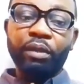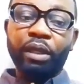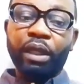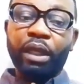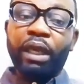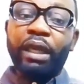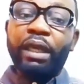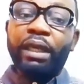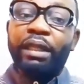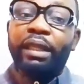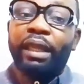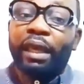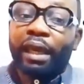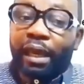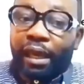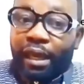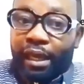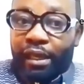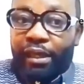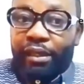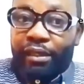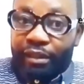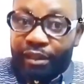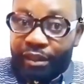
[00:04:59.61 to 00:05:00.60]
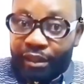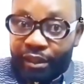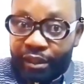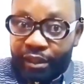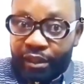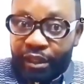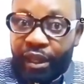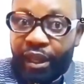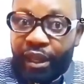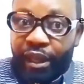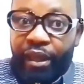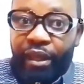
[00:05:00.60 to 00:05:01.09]
in the case
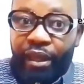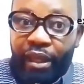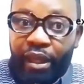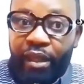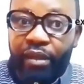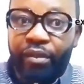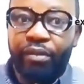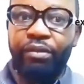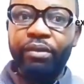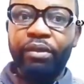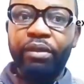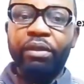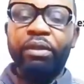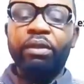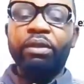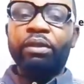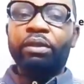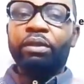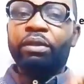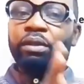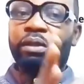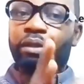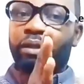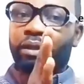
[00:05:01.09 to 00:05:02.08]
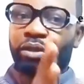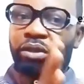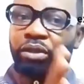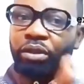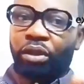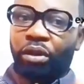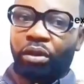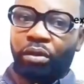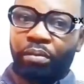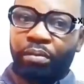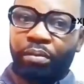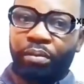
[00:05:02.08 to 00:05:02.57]
here now,
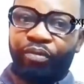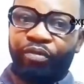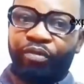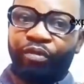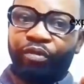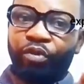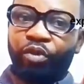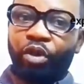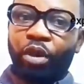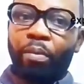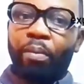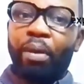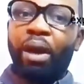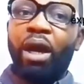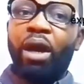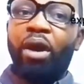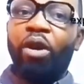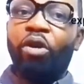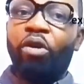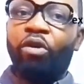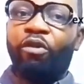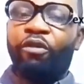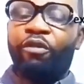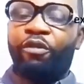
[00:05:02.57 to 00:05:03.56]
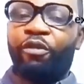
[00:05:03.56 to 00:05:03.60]
number of